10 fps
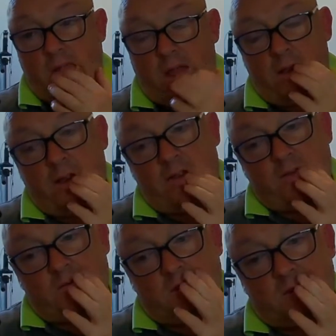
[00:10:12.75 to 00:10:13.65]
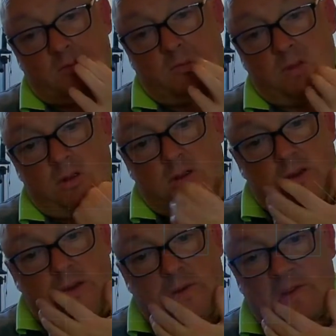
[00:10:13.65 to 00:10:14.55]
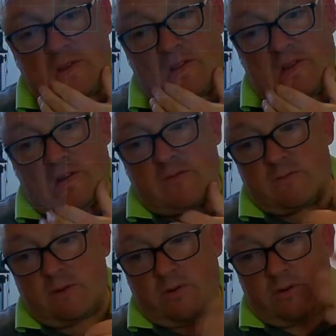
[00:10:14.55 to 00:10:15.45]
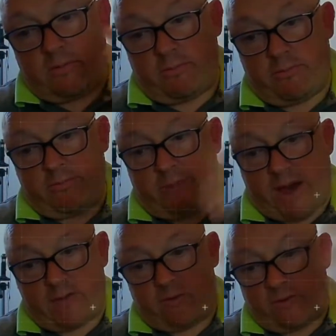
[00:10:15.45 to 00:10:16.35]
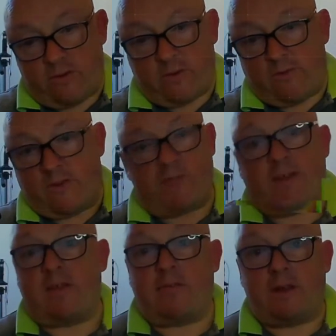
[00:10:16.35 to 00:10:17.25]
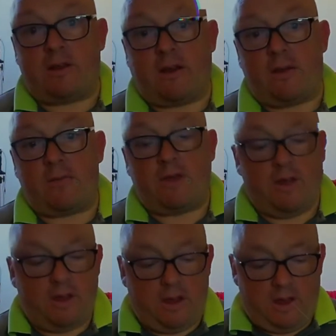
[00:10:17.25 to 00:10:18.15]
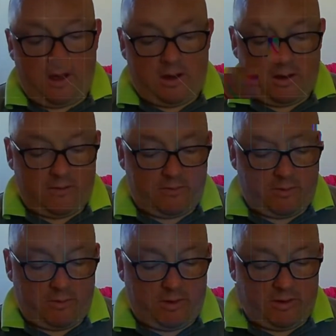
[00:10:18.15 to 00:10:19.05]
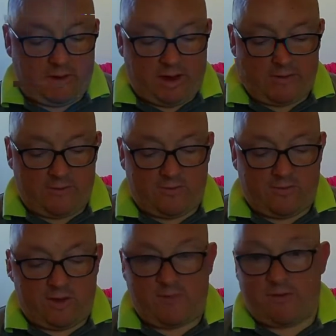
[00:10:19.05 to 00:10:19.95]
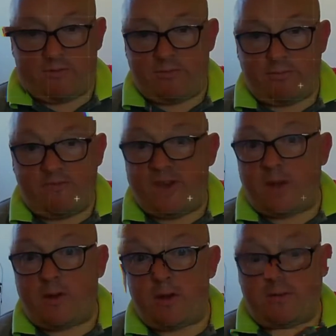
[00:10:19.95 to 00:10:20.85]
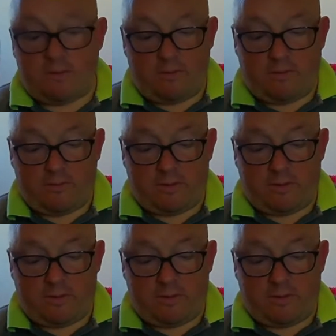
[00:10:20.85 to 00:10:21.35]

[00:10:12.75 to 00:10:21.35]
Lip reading: lots of on the panels and stuff. I've met him many times, and it'd be nice just to have a video interview with him.